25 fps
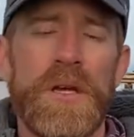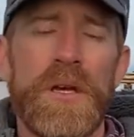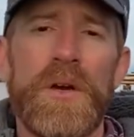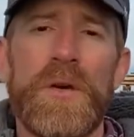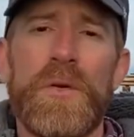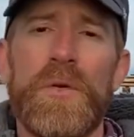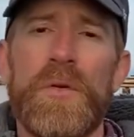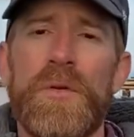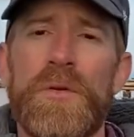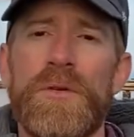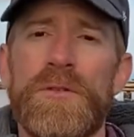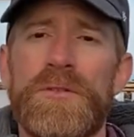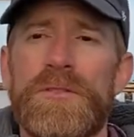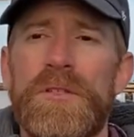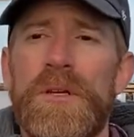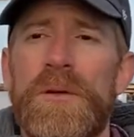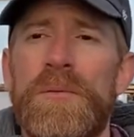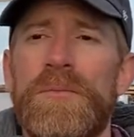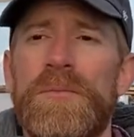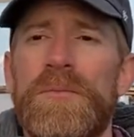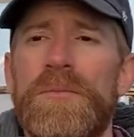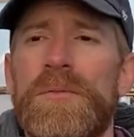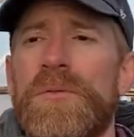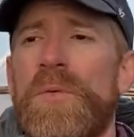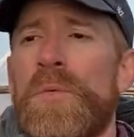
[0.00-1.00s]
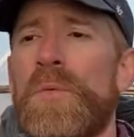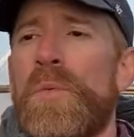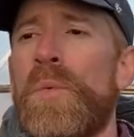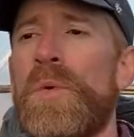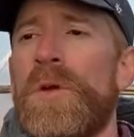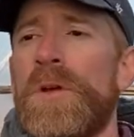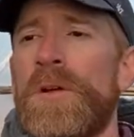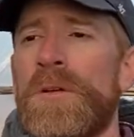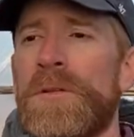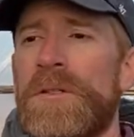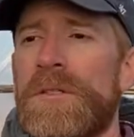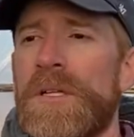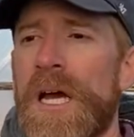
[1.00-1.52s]
or some
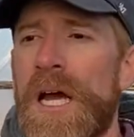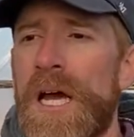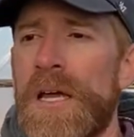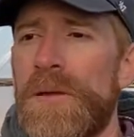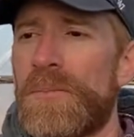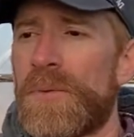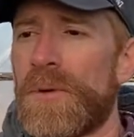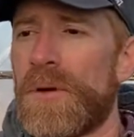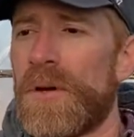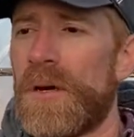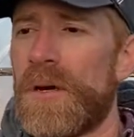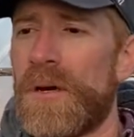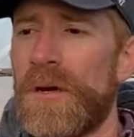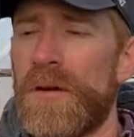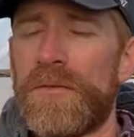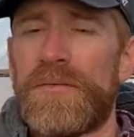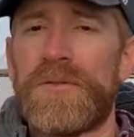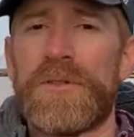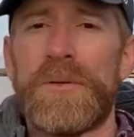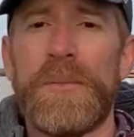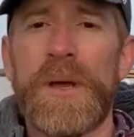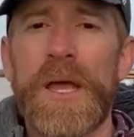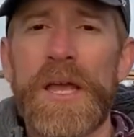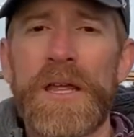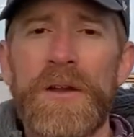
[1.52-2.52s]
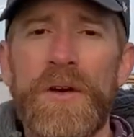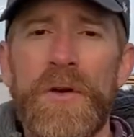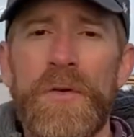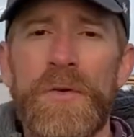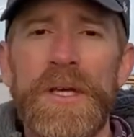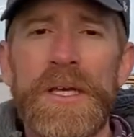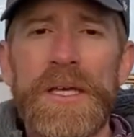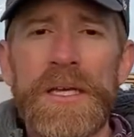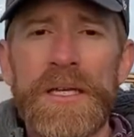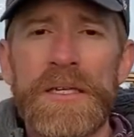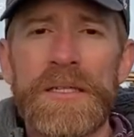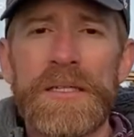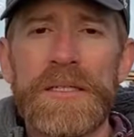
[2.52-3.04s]
weird type of tomato
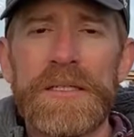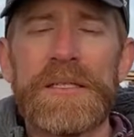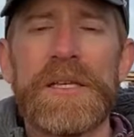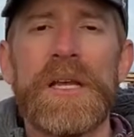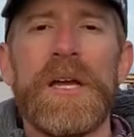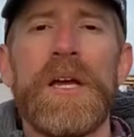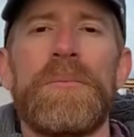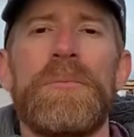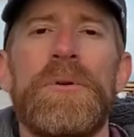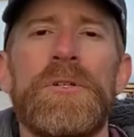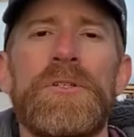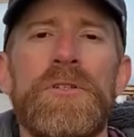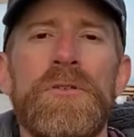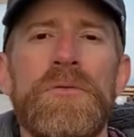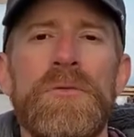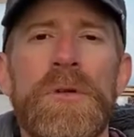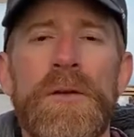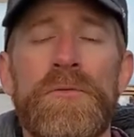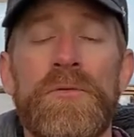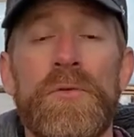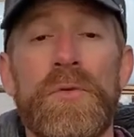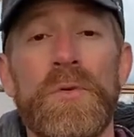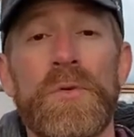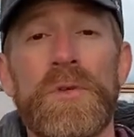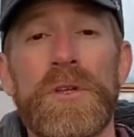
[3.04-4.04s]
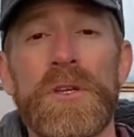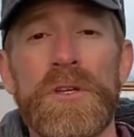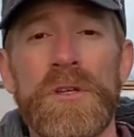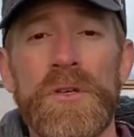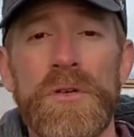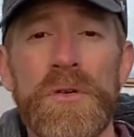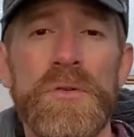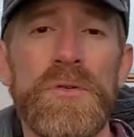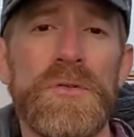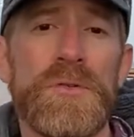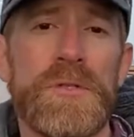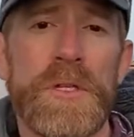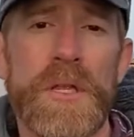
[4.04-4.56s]
is, but you've never really
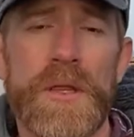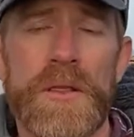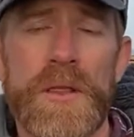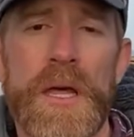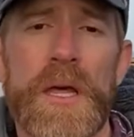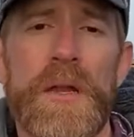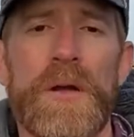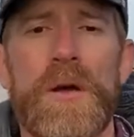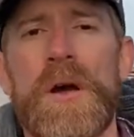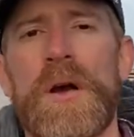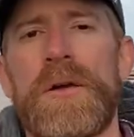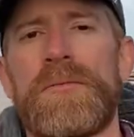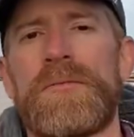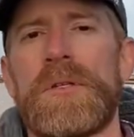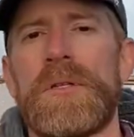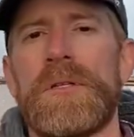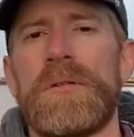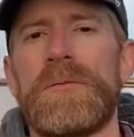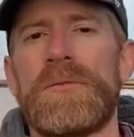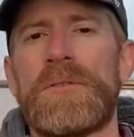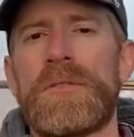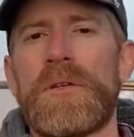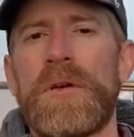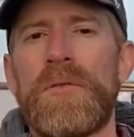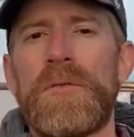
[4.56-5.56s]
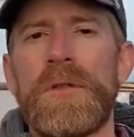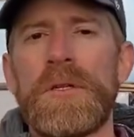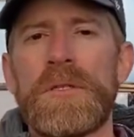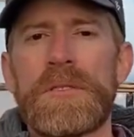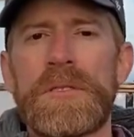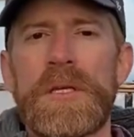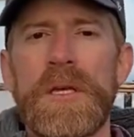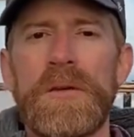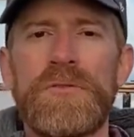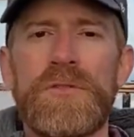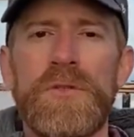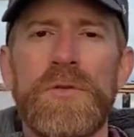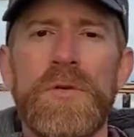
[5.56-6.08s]
used it that often. So this
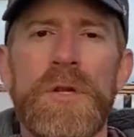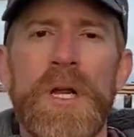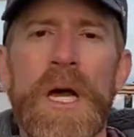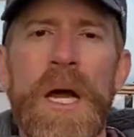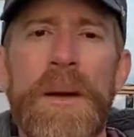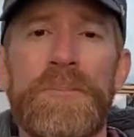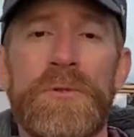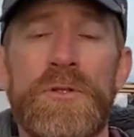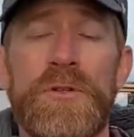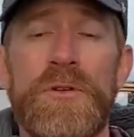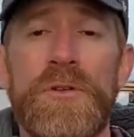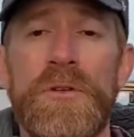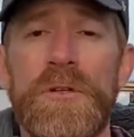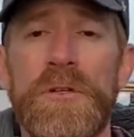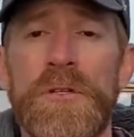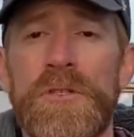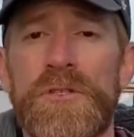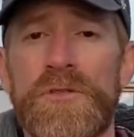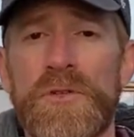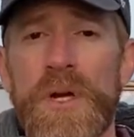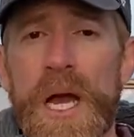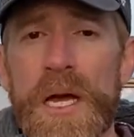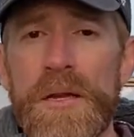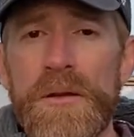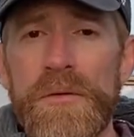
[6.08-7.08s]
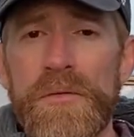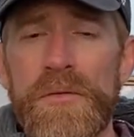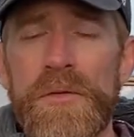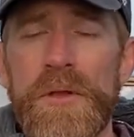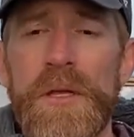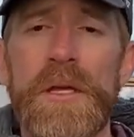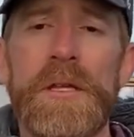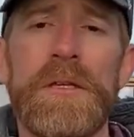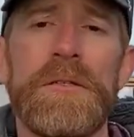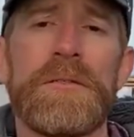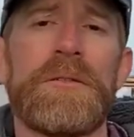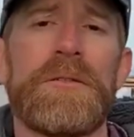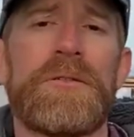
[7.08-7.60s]
gives you an opportunity to try new
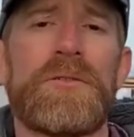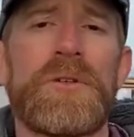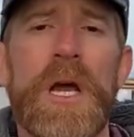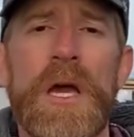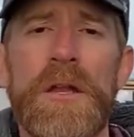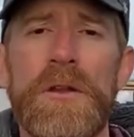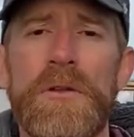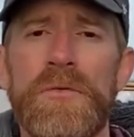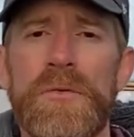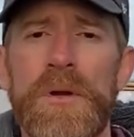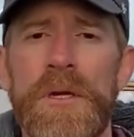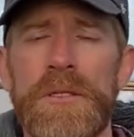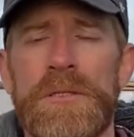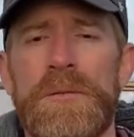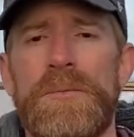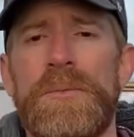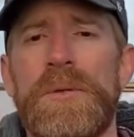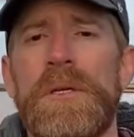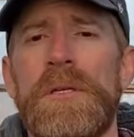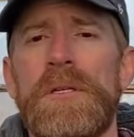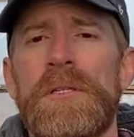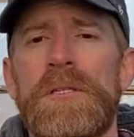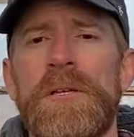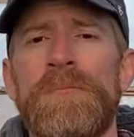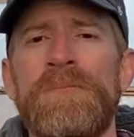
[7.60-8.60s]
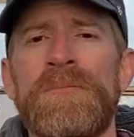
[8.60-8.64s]
things, to try new recipes.